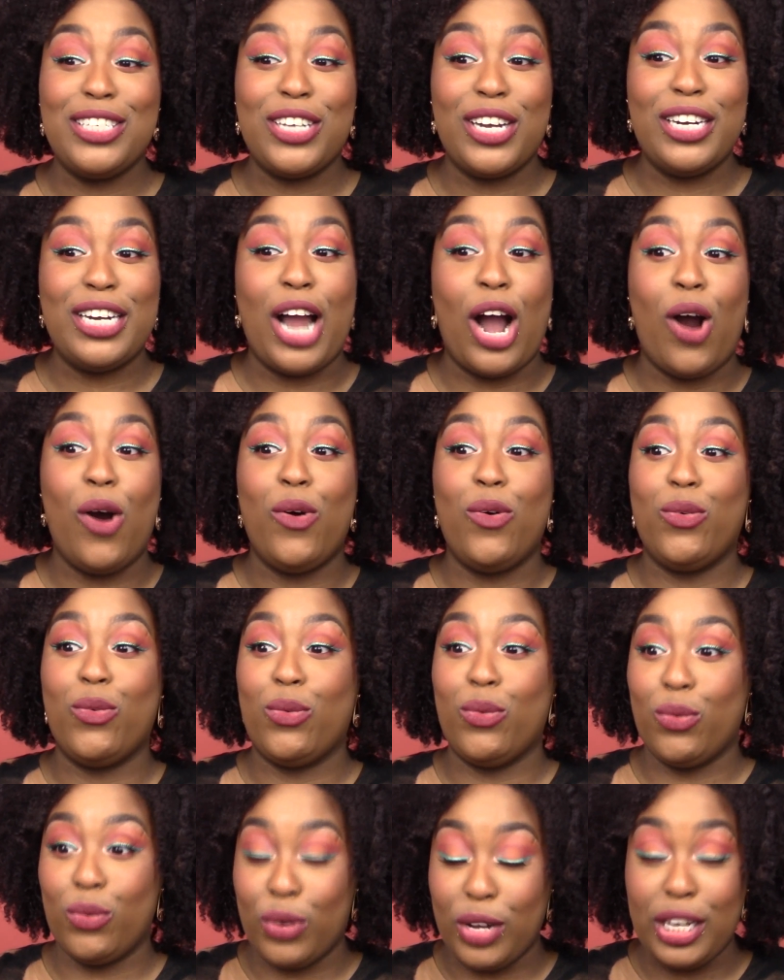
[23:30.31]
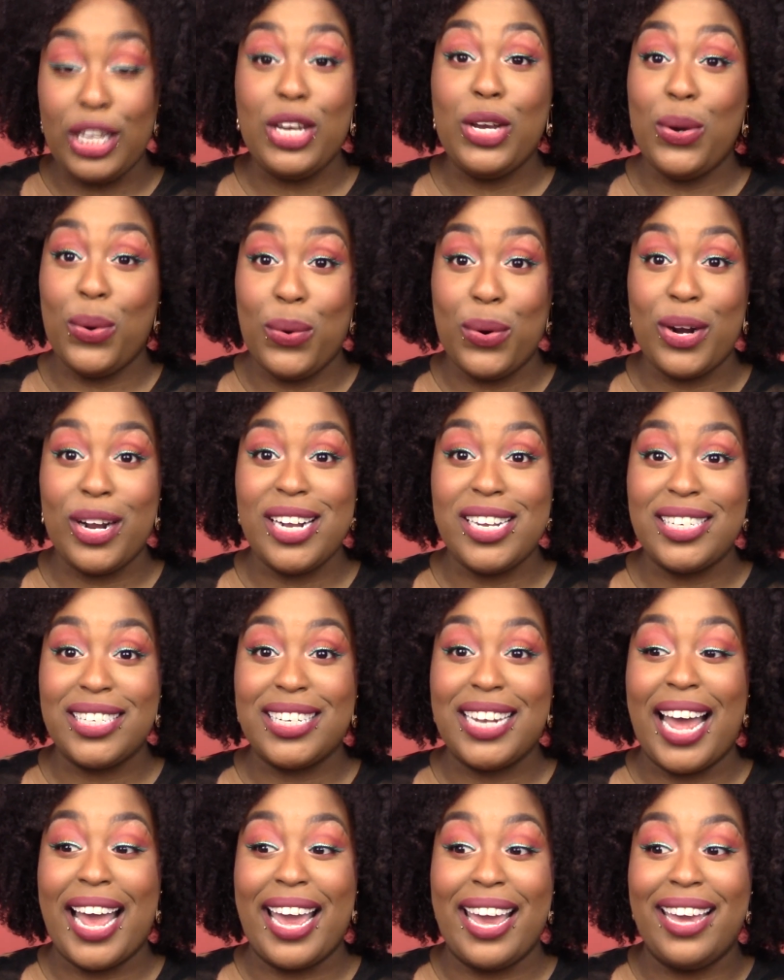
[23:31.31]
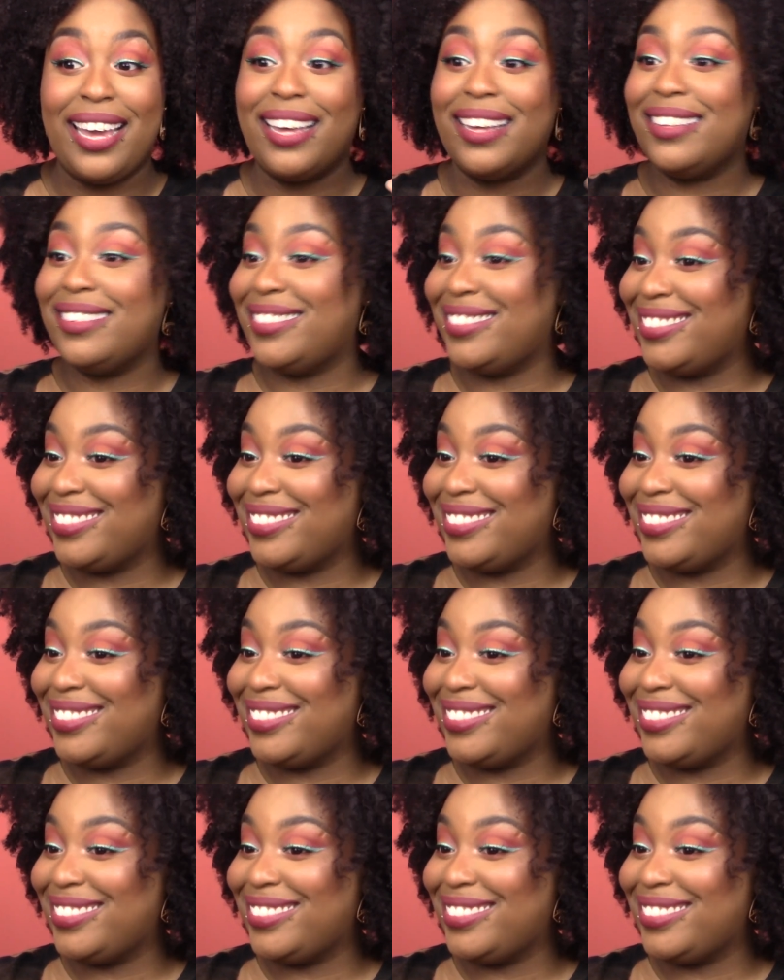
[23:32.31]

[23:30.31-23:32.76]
turned out really gorgeous. Like,